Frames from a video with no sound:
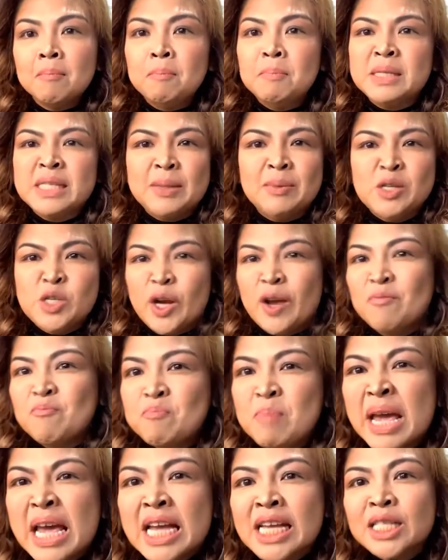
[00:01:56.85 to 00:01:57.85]
si Jeff
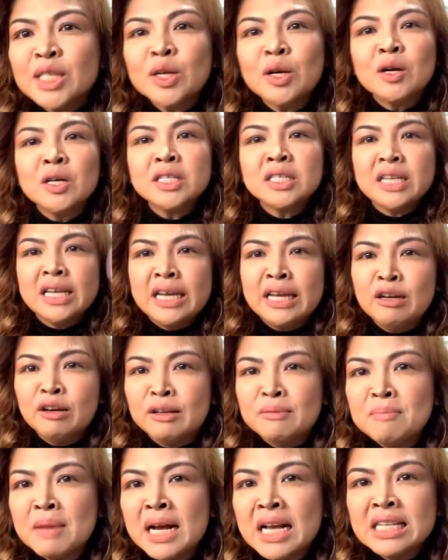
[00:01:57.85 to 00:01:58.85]
Bezos,
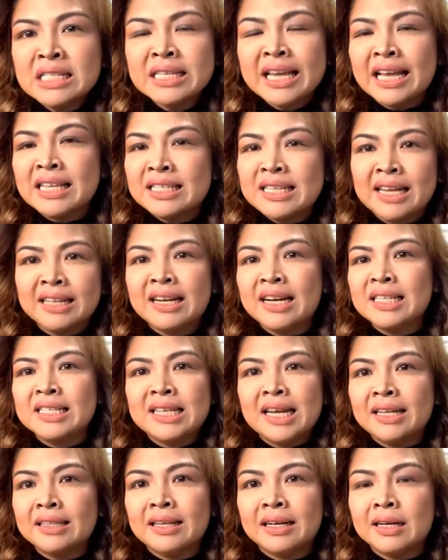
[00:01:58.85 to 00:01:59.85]
Elon Musk, etc.,
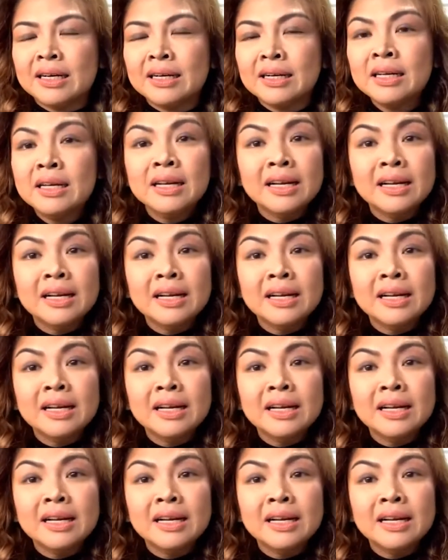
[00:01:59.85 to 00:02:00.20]
etc.